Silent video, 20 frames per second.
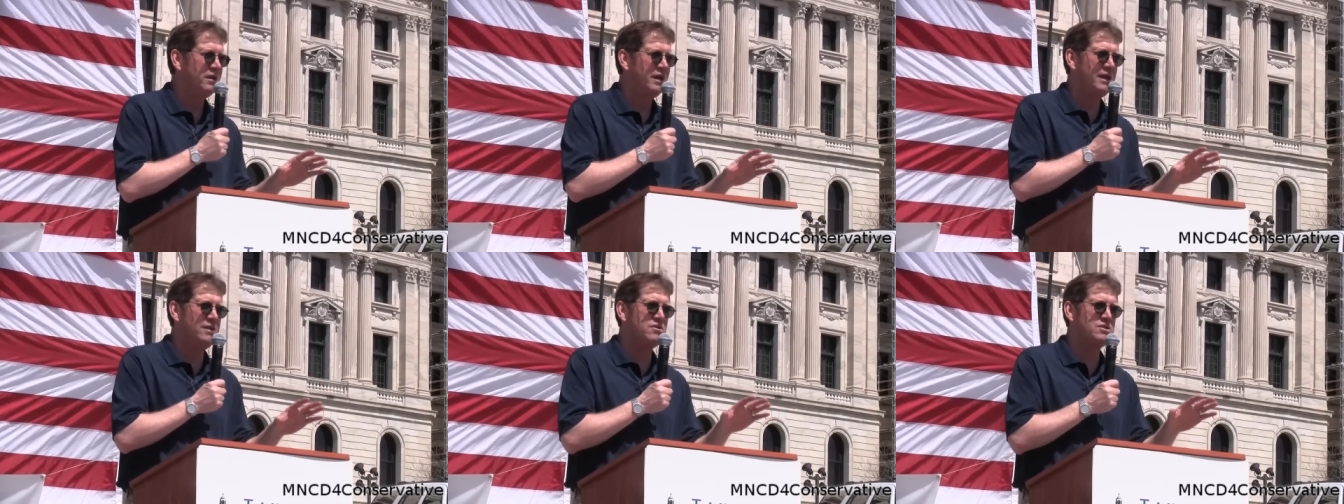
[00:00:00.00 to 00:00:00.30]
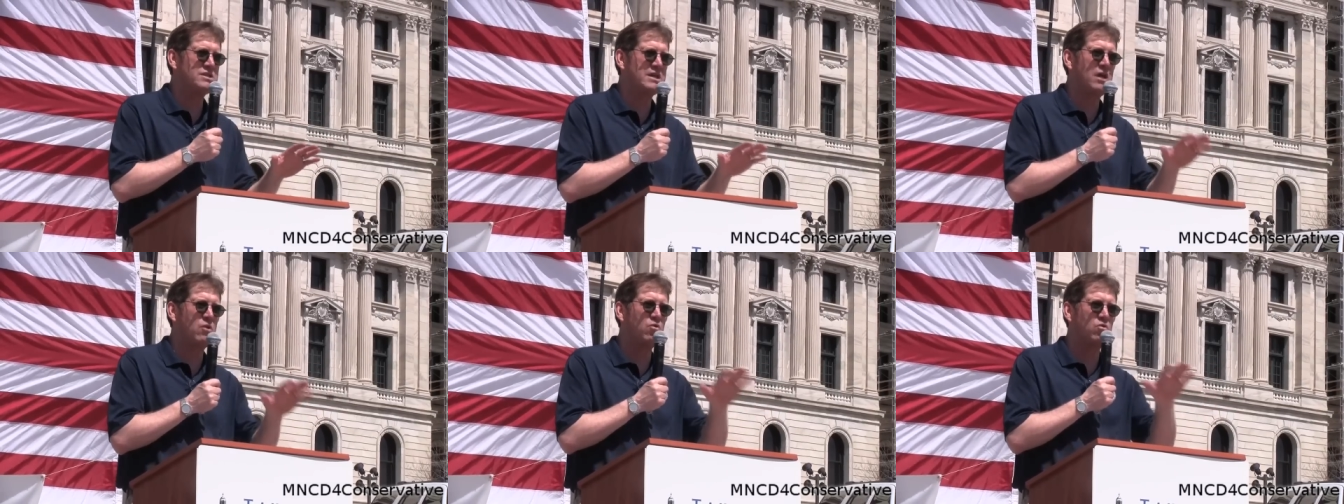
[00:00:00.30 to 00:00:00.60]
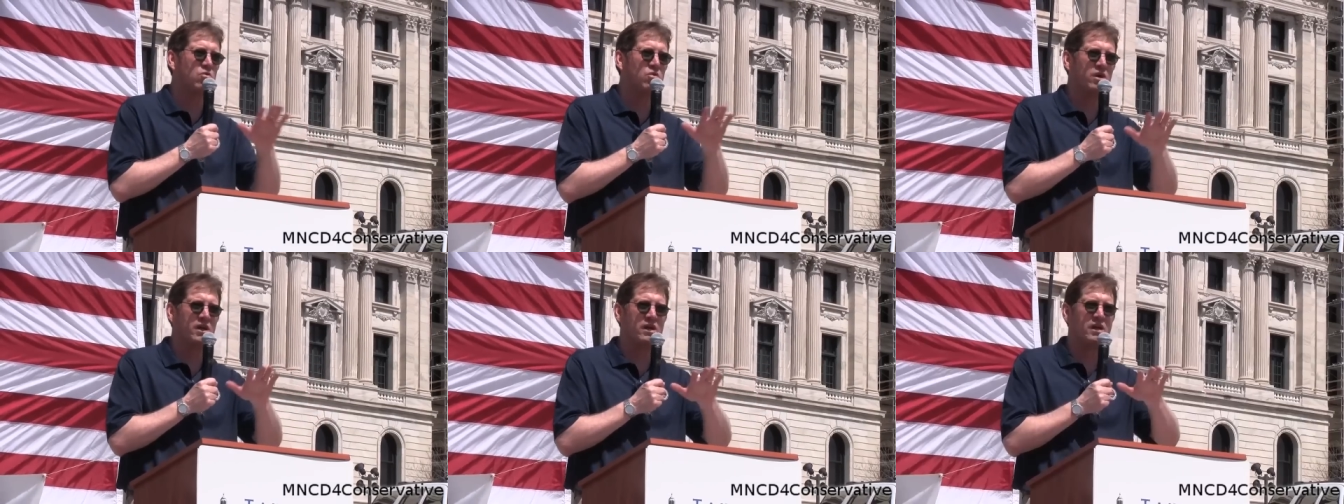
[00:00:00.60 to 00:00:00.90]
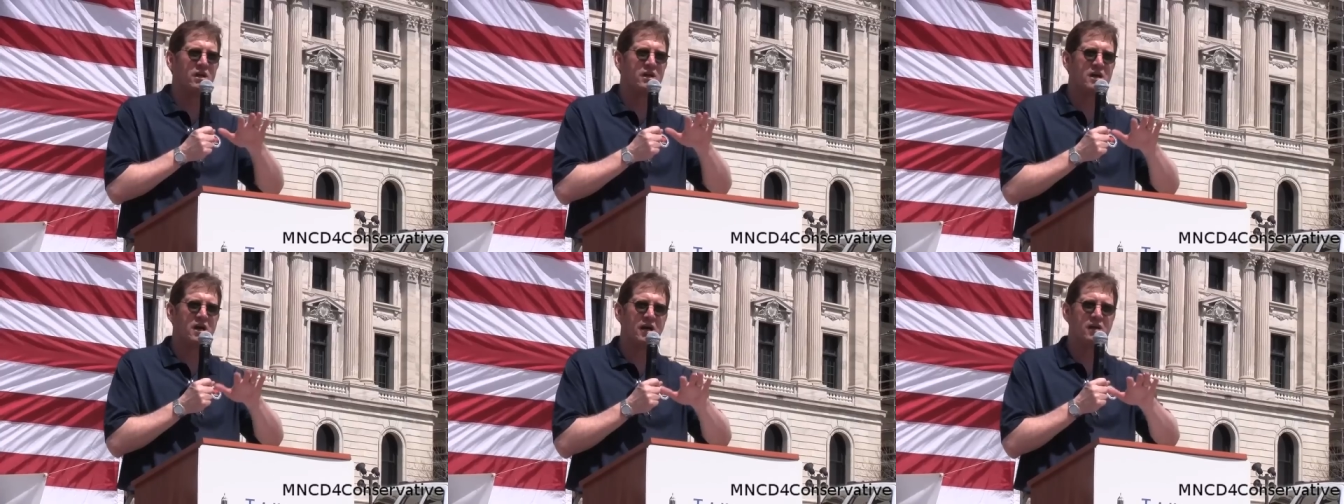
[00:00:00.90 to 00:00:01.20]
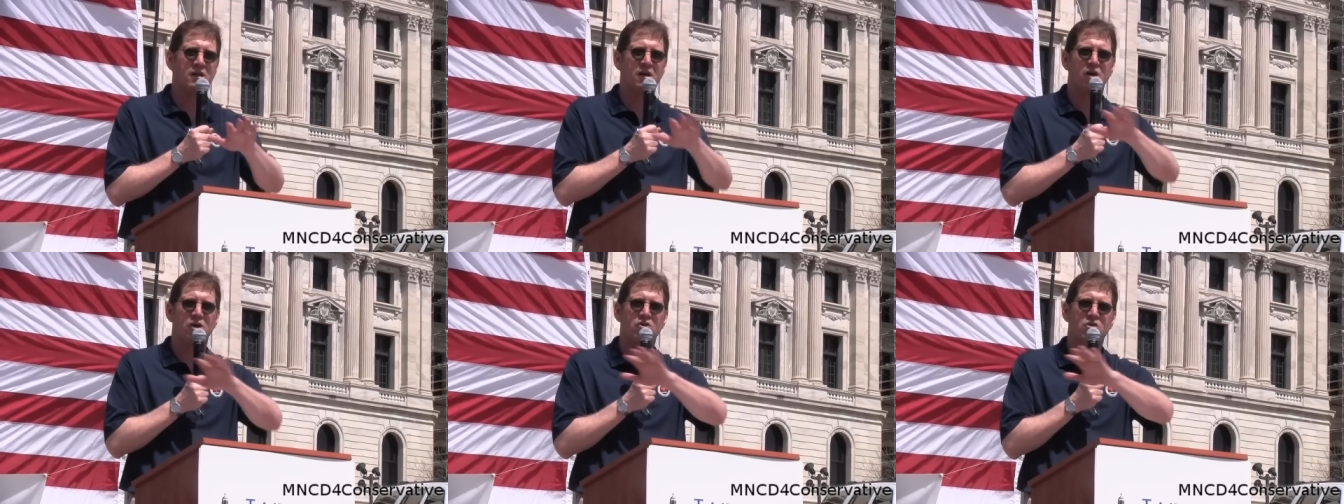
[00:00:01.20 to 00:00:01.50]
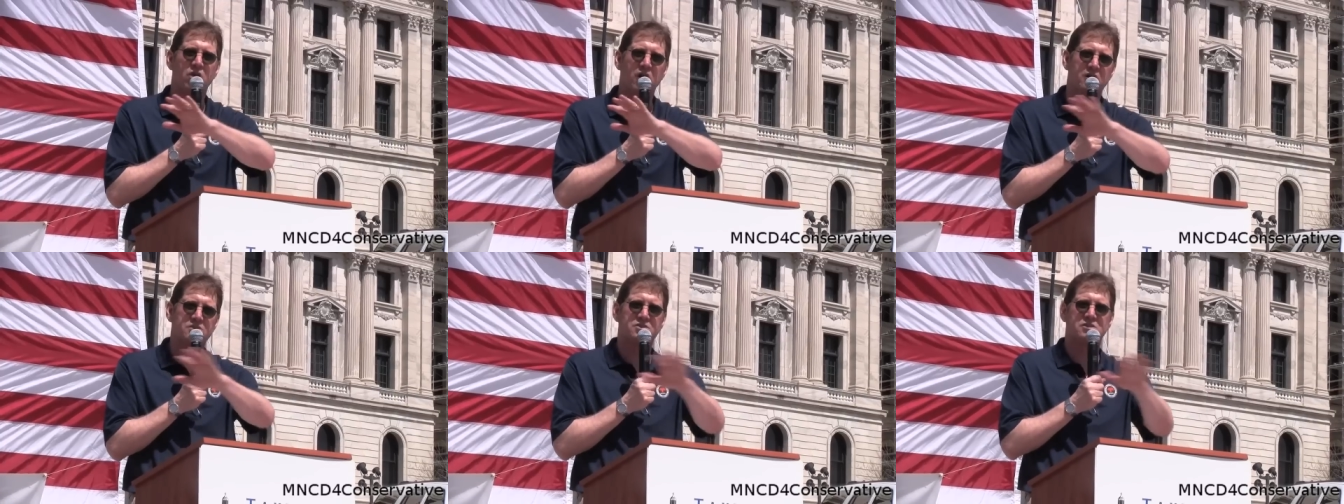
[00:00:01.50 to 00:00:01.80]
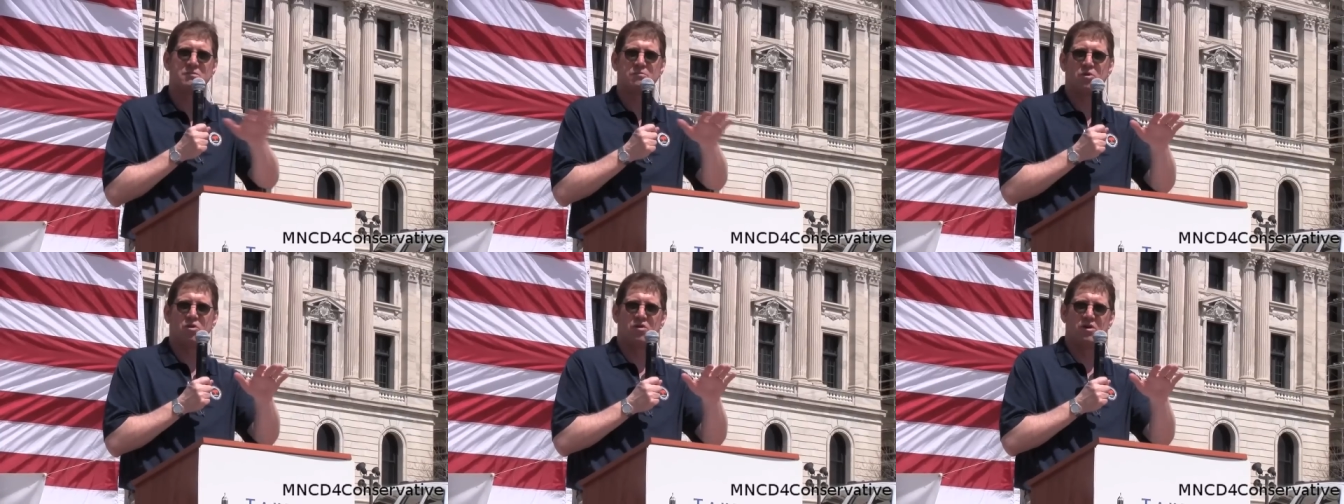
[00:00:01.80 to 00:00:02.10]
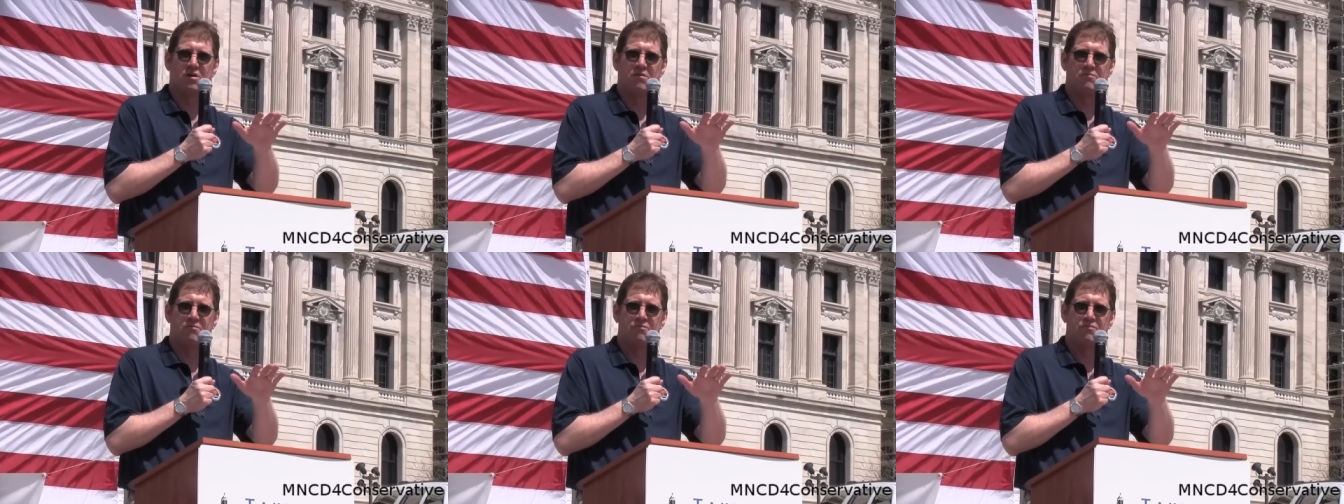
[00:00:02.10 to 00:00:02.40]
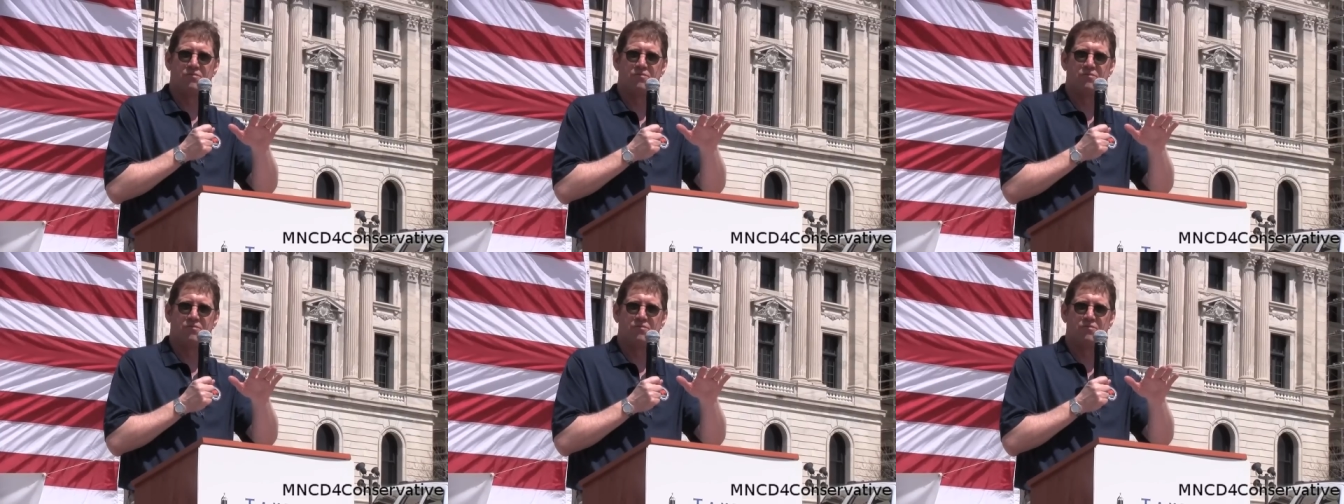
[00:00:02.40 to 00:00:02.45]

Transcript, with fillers: and you say, we're going to cut across the board.